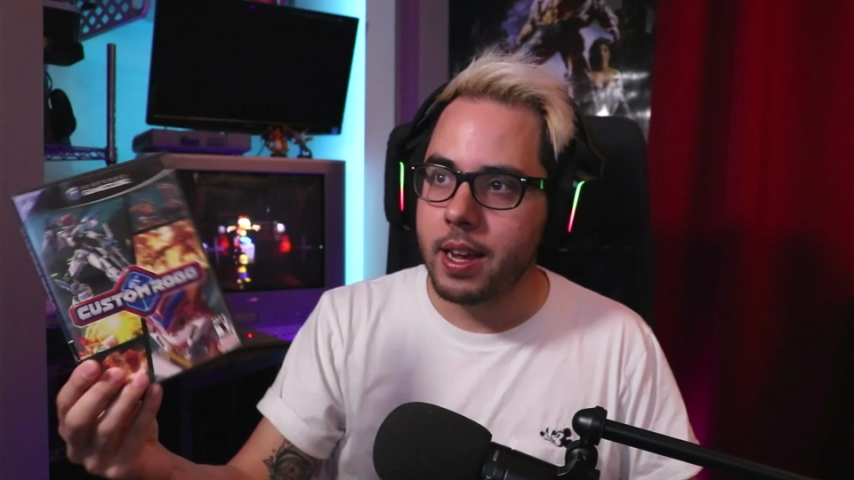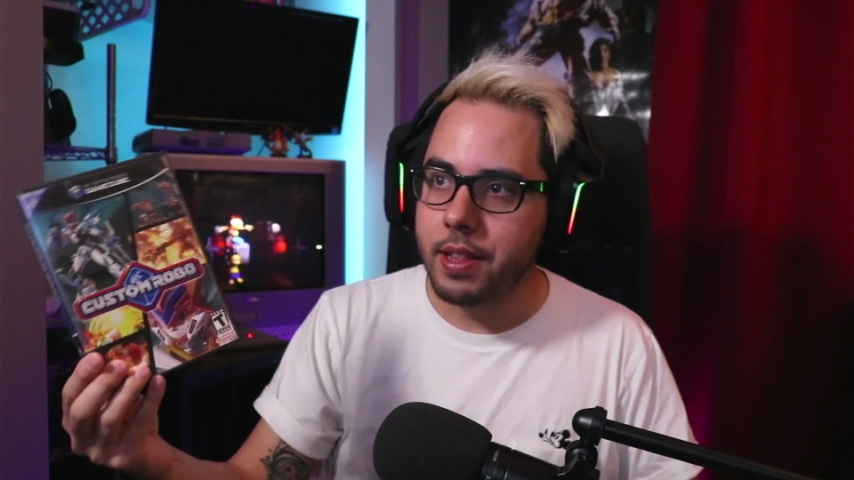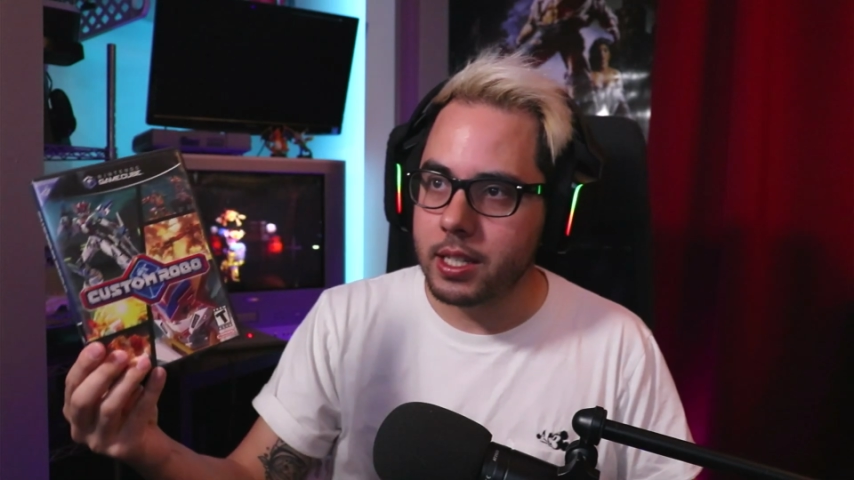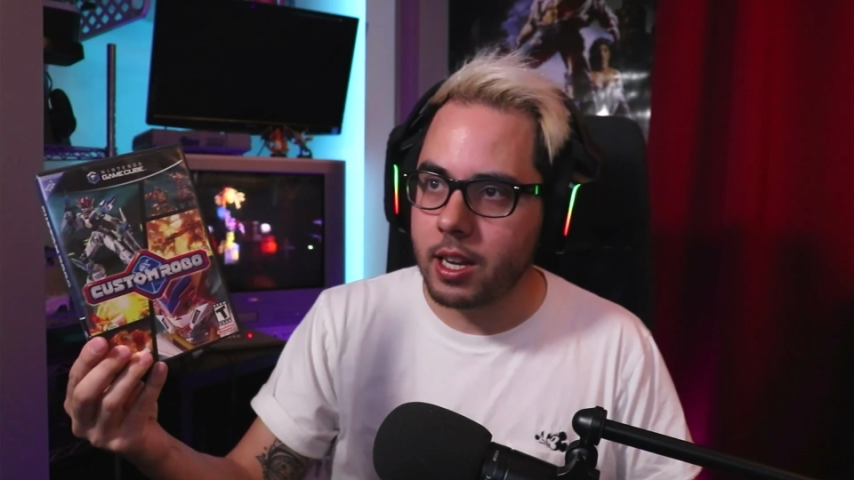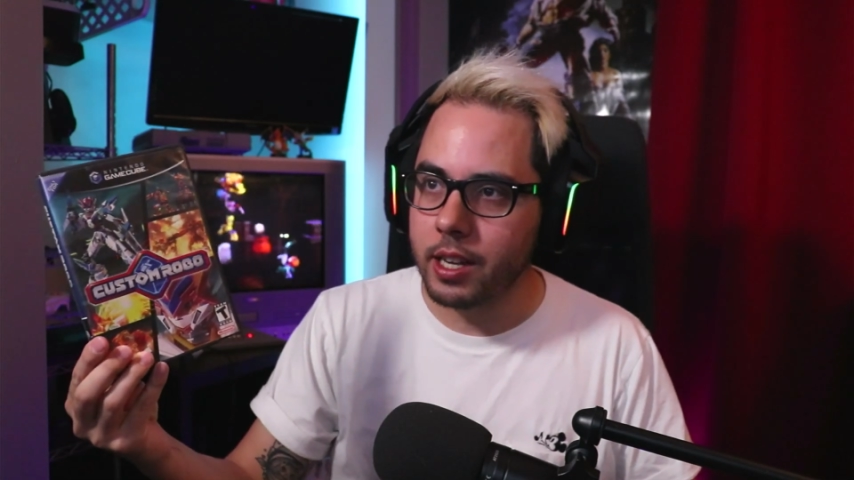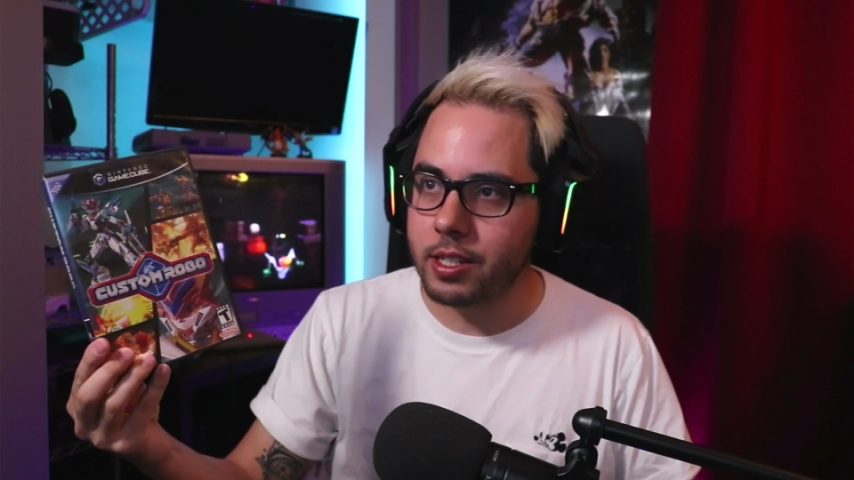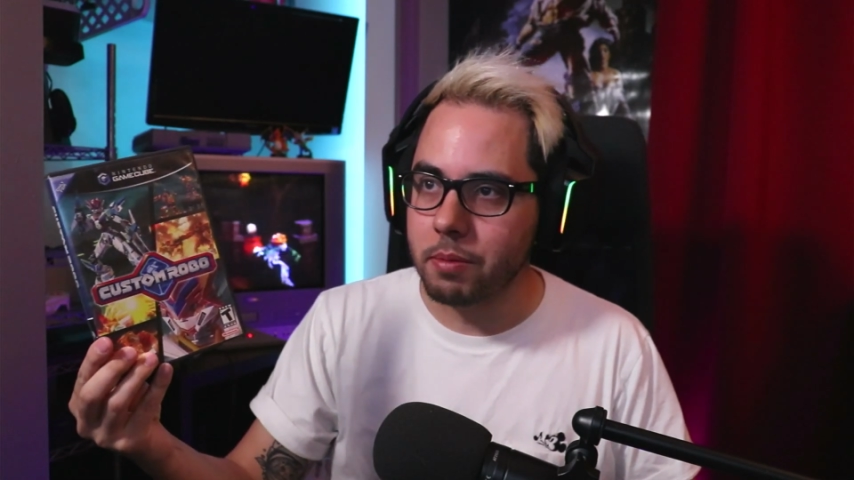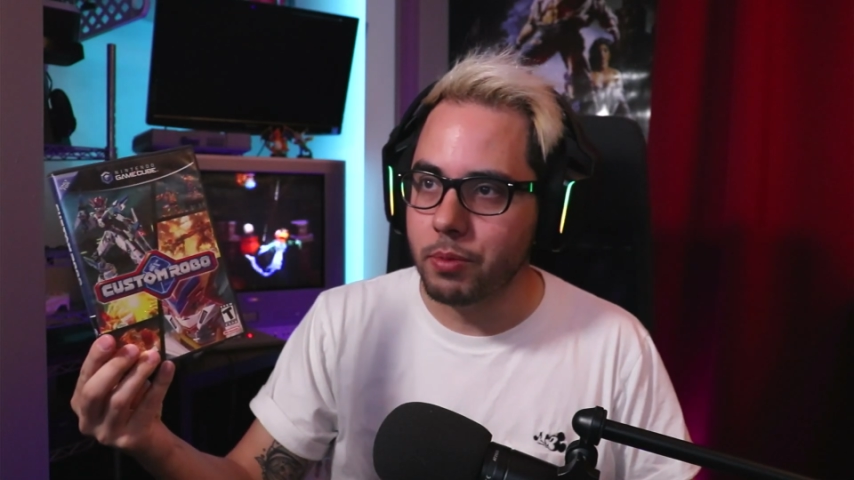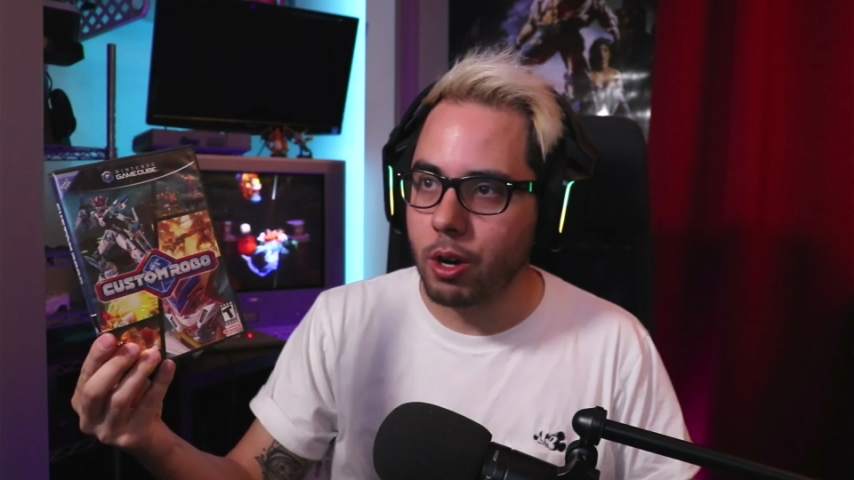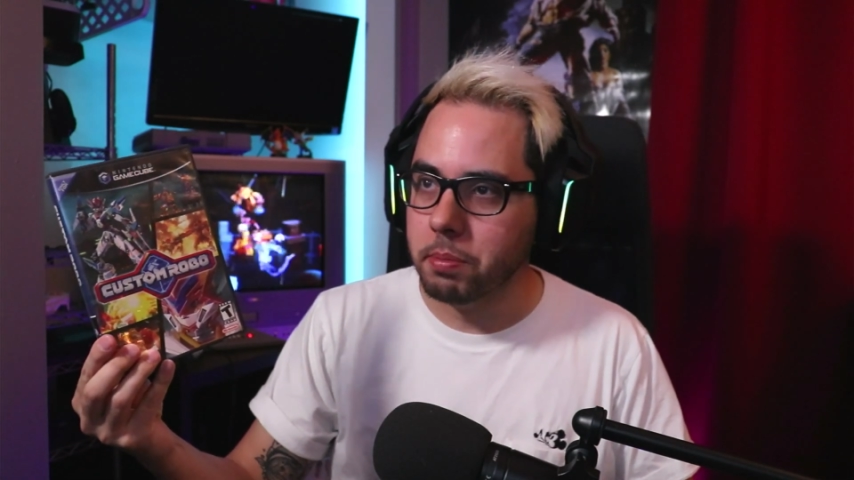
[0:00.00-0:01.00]
That's
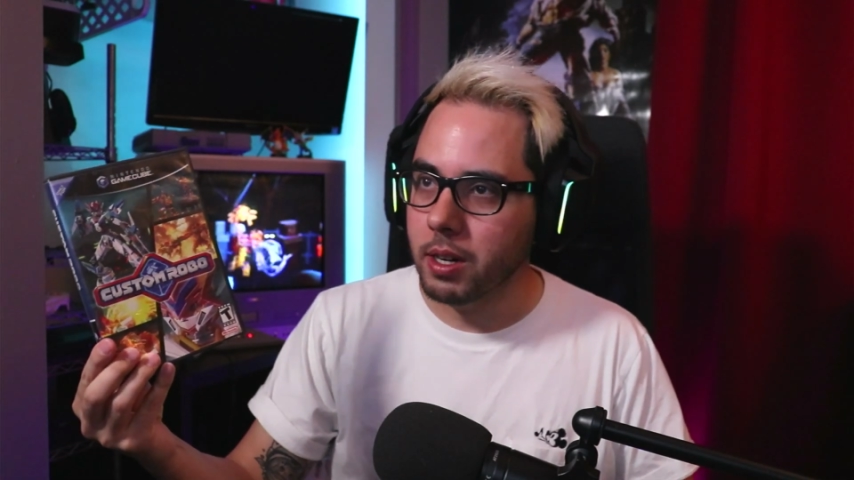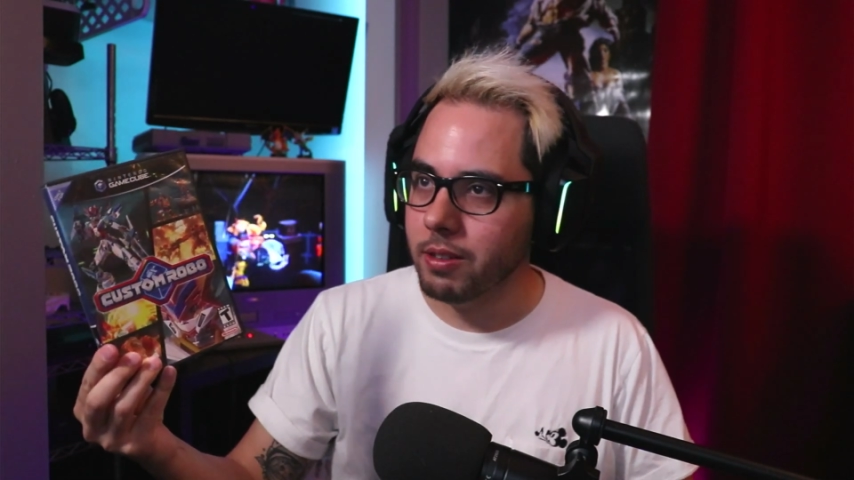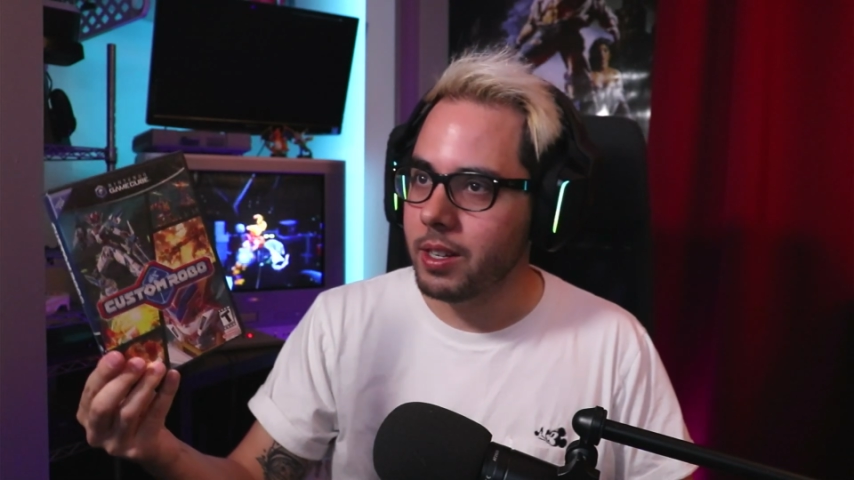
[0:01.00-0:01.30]
Custom Robo.